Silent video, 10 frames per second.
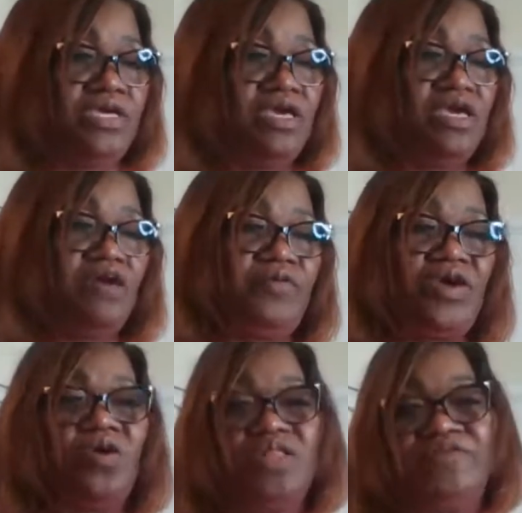If
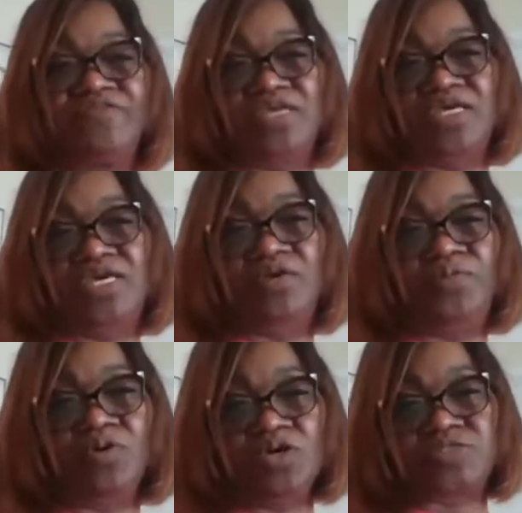we hold everything
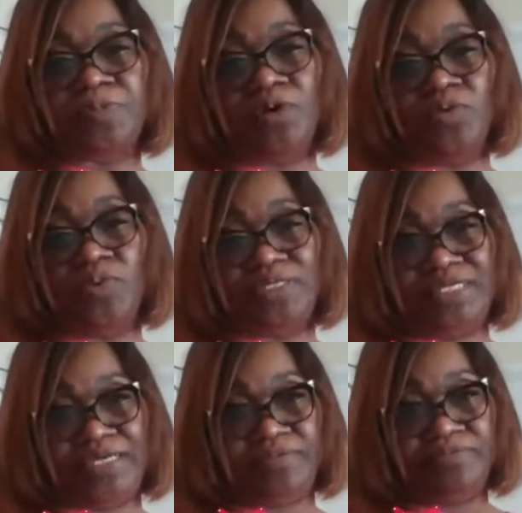in, we're gonna explode
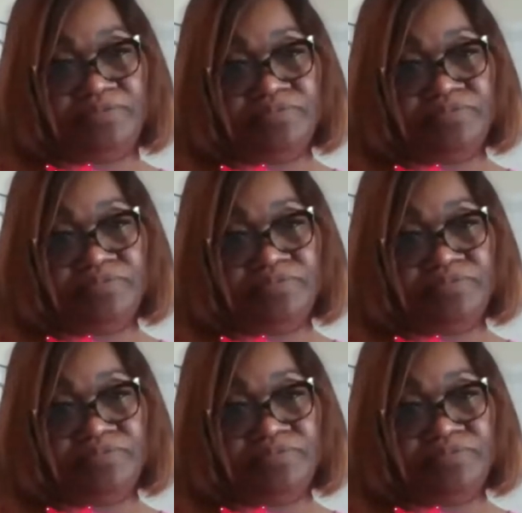one day.